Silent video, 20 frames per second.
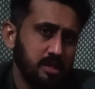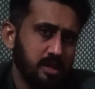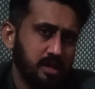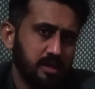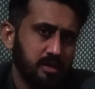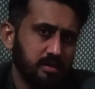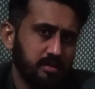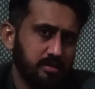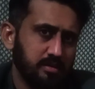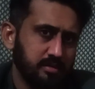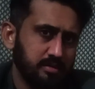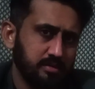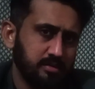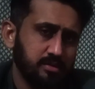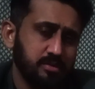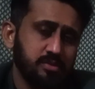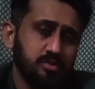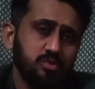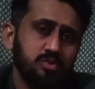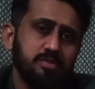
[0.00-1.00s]
To
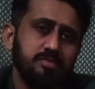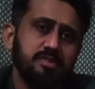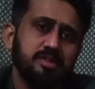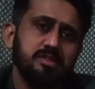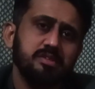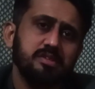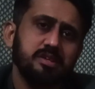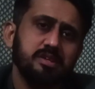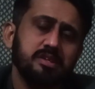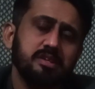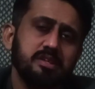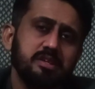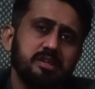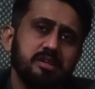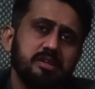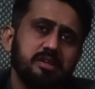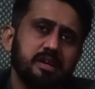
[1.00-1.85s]
differentiate the